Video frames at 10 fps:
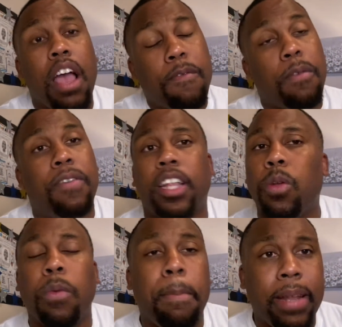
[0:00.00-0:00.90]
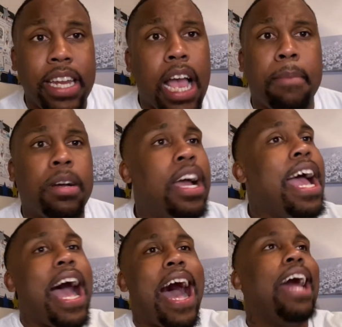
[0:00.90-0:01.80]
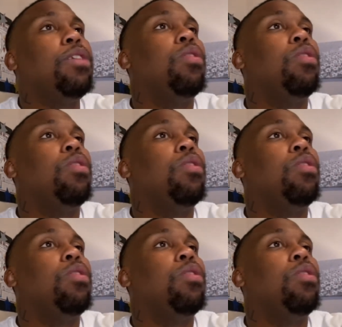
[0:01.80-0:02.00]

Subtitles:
for Victor Wembanyama, I don't